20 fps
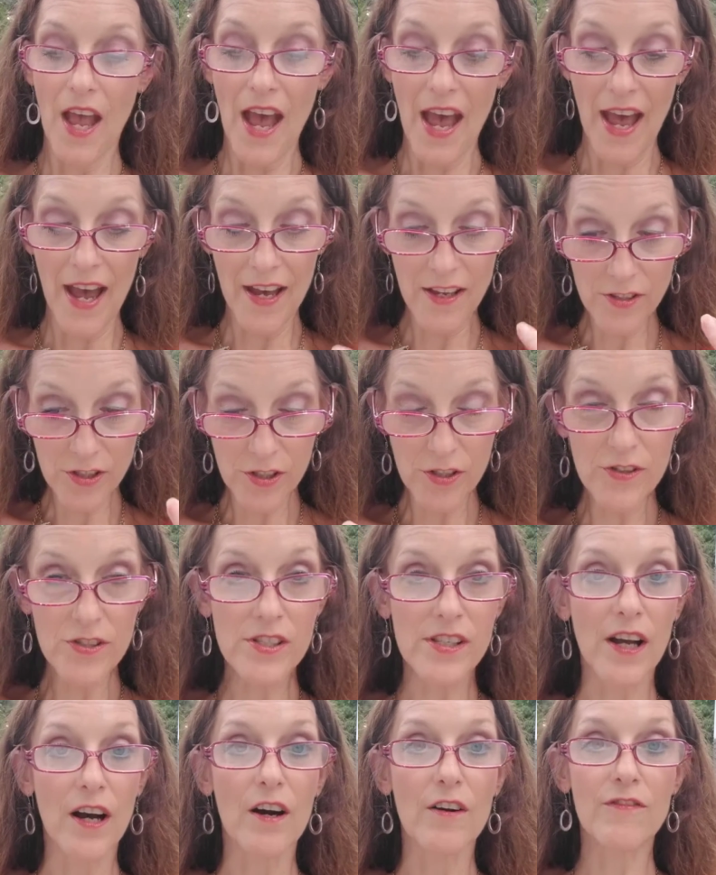Ask
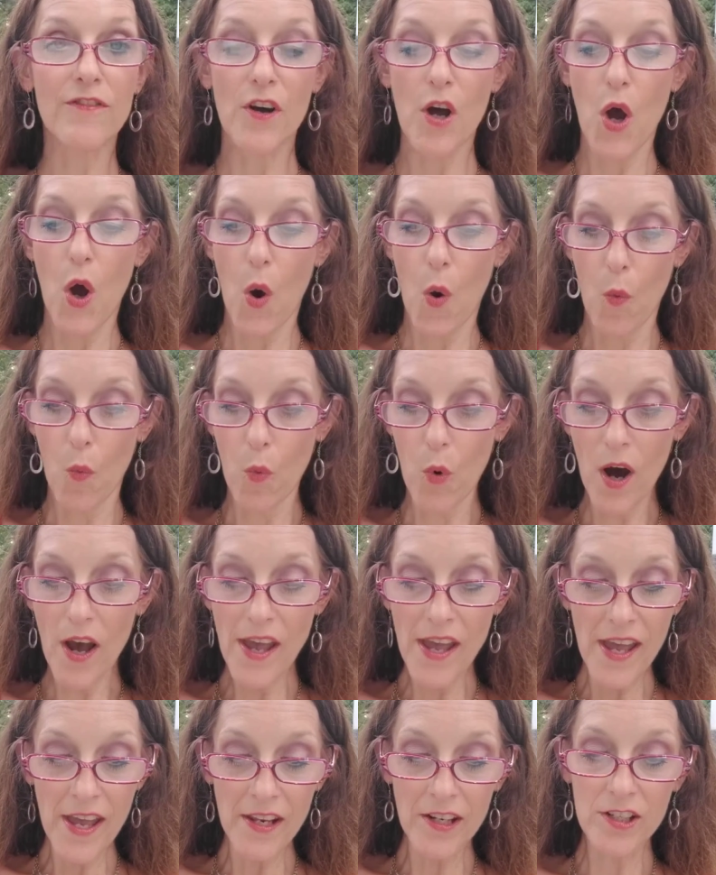yourself, what
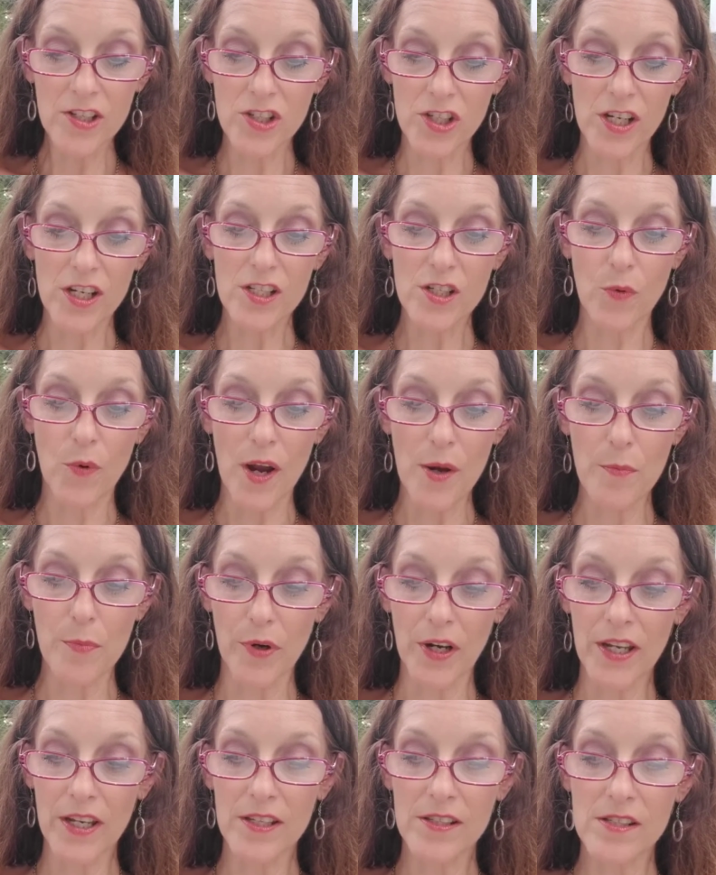energy do I
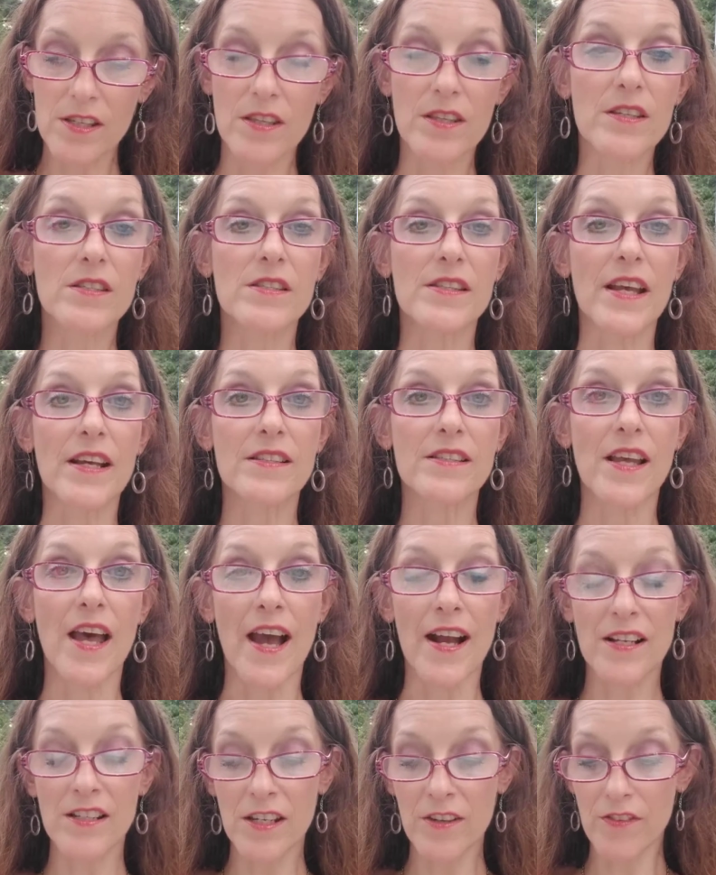bring into this next
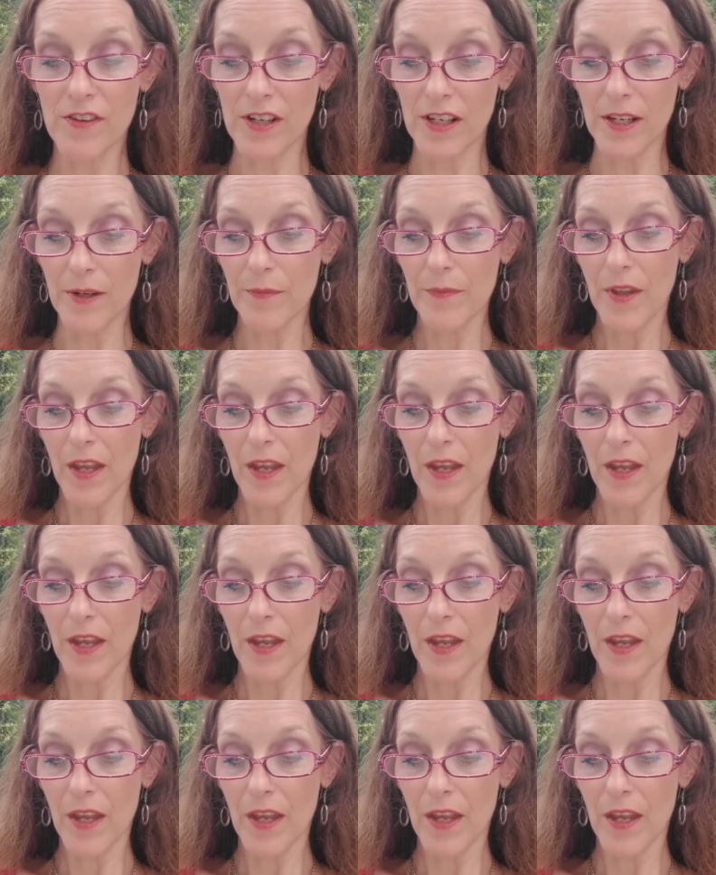activity?